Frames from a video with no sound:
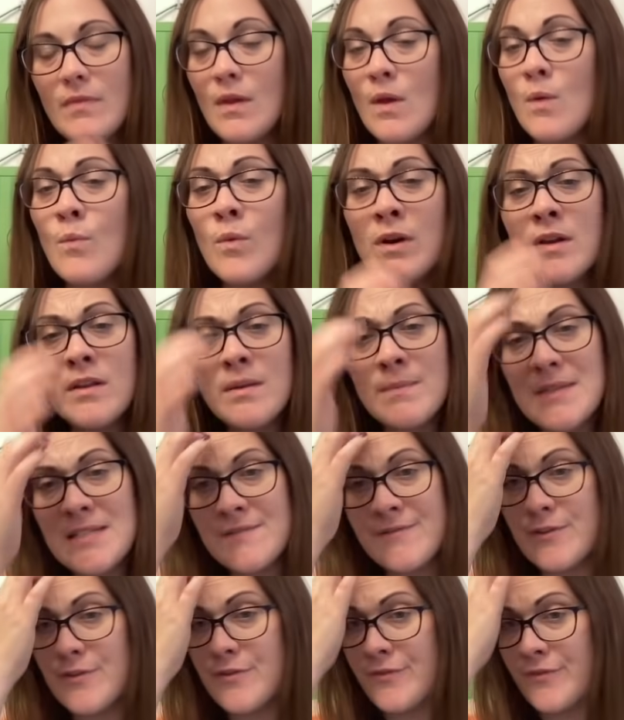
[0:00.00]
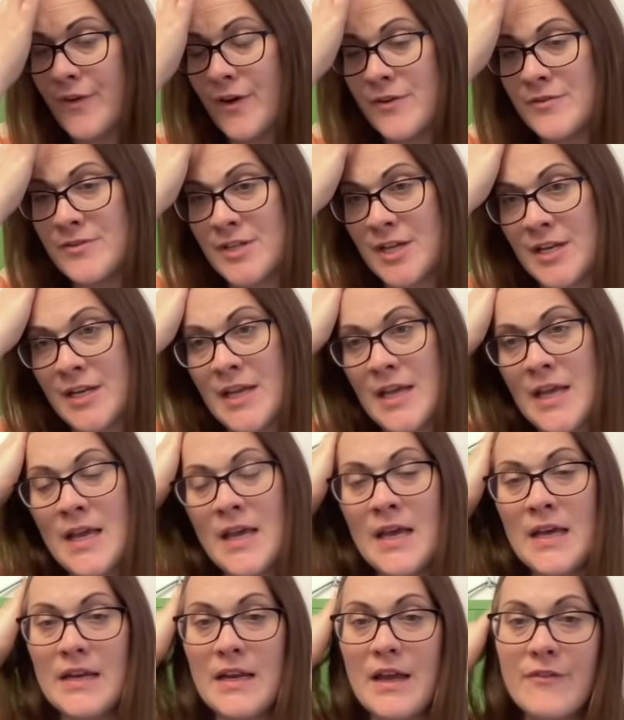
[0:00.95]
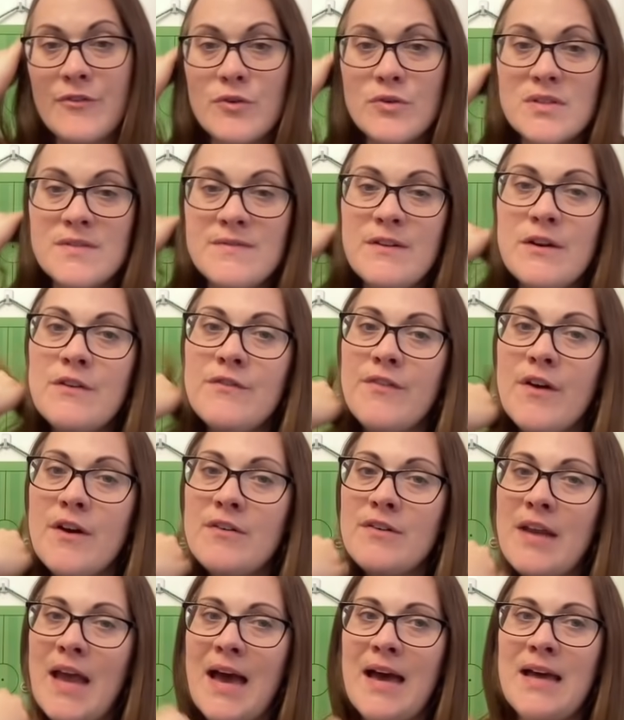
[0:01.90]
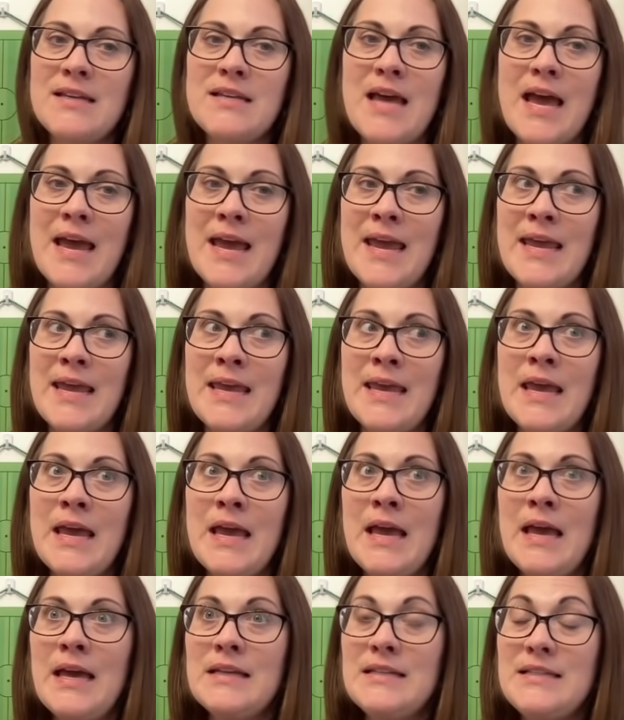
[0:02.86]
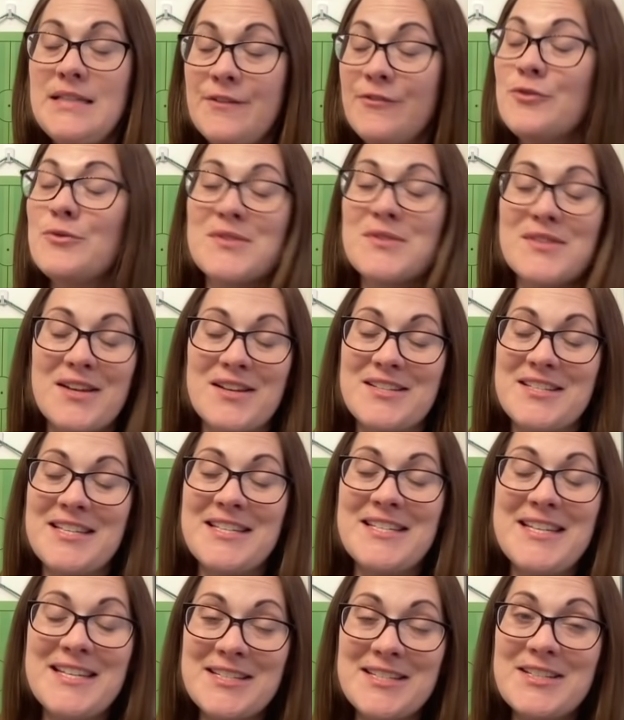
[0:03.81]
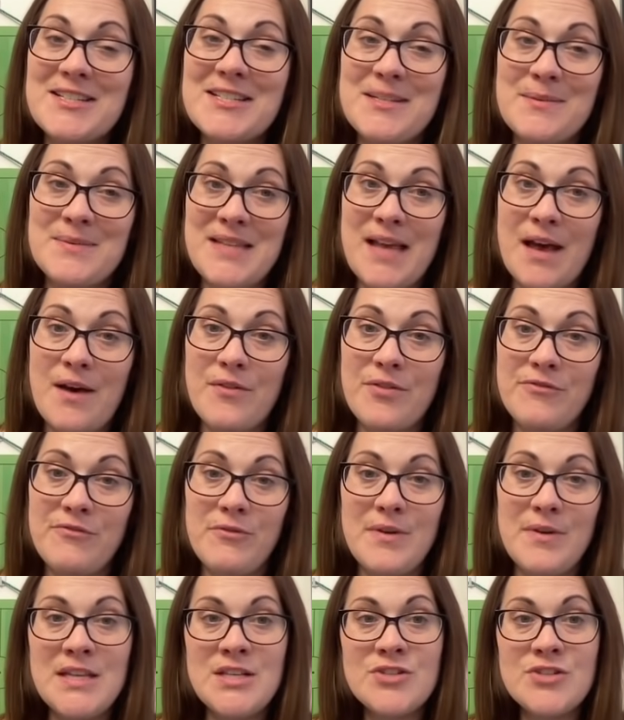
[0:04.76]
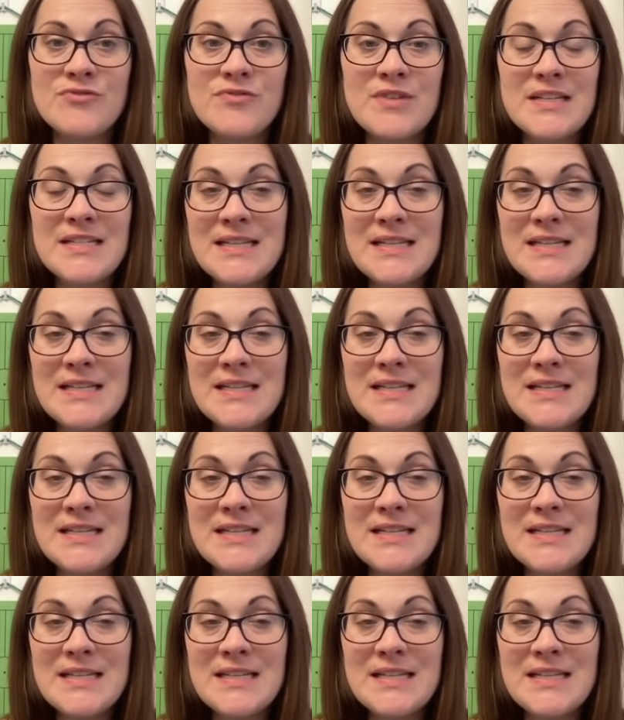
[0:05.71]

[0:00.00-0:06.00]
One of them is Phil Foden. Now, of course, Phil Foden had a difficult start to the season because he was out through injury.